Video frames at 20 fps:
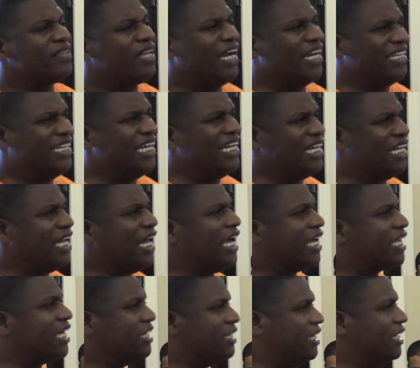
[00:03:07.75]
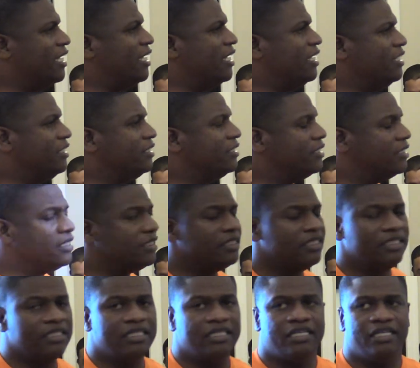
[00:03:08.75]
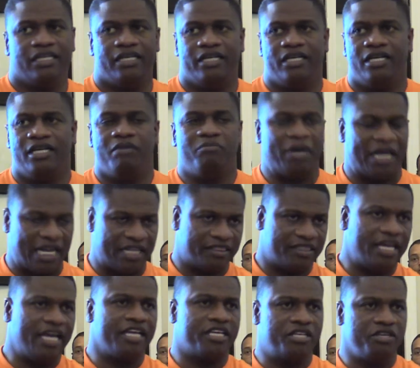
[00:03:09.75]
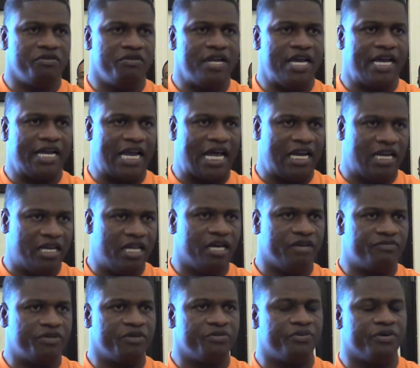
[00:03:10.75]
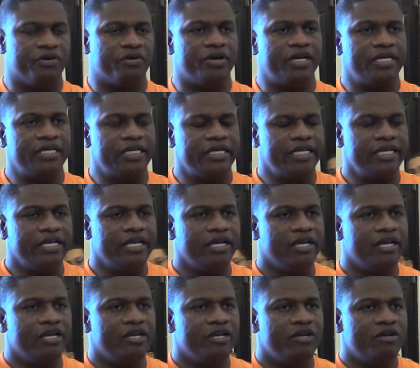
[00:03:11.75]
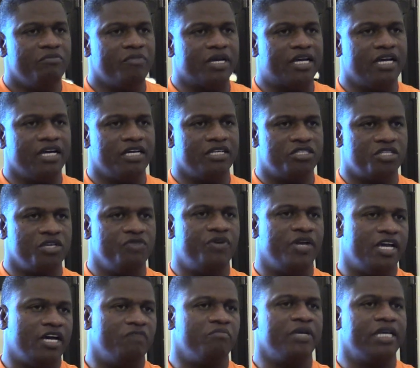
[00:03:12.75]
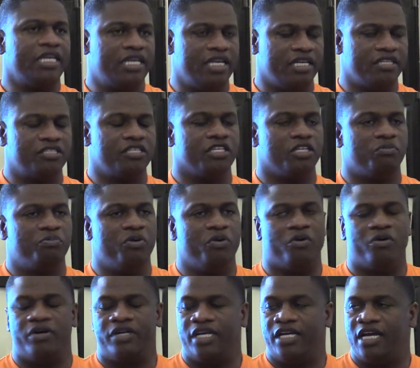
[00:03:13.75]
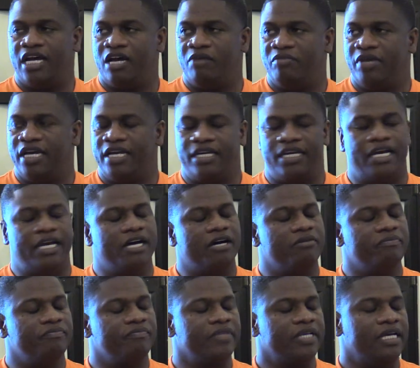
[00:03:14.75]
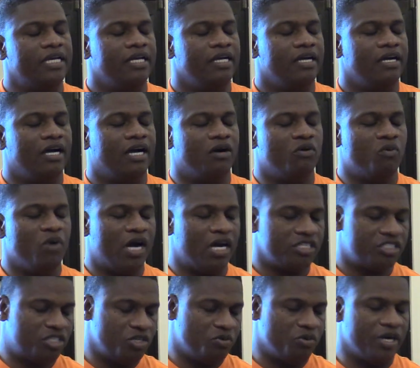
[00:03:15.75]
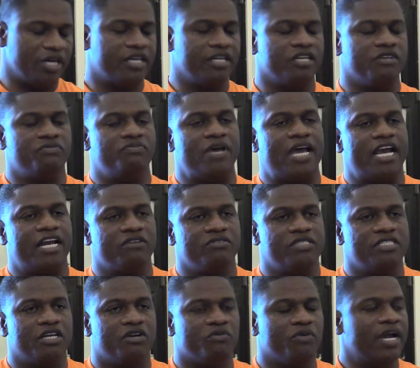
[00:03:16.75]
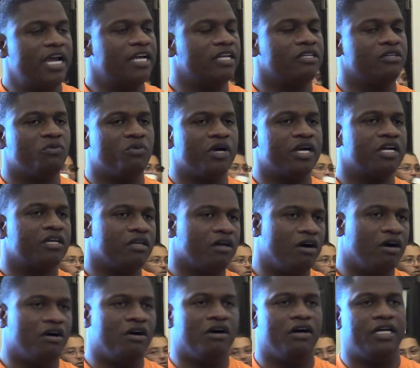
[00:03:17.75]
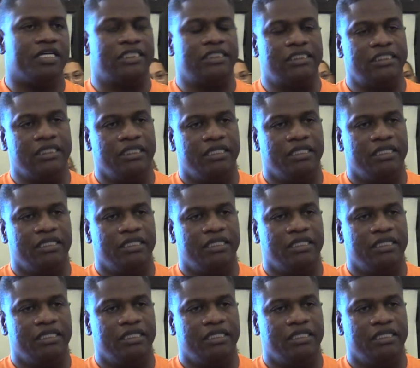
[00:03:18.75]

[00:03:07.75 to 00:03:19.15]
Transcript: I didn't like it then, but I thank you now and I love you for it because you've helped me get to the point that I'm at now. I watched you work in the factories at Rain. We're working hard,